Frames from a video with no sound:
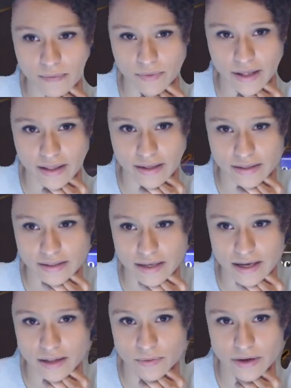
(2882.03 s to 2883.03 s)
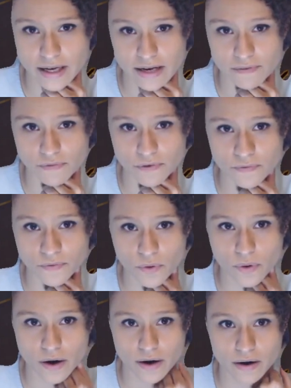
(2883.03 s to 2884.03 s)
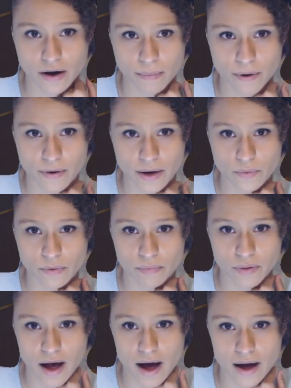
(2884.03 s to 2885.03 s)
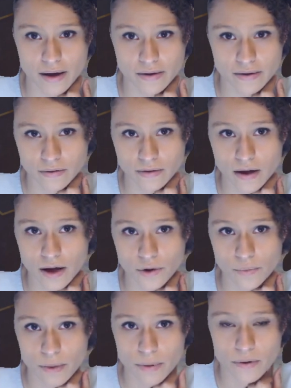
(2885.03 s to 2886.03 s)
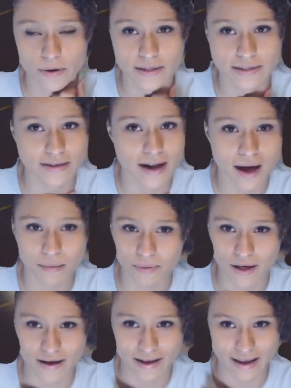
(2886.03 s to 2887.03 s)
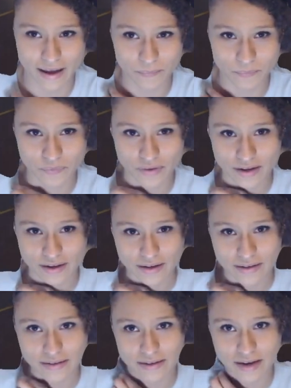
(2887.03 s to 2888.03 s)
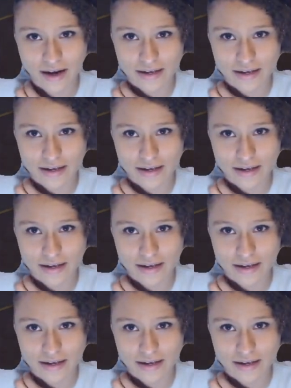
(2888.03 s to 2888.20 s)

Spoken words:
play this, and then we'll get in for 4. Opponent will block. Oh, opponent's not blocking. Did not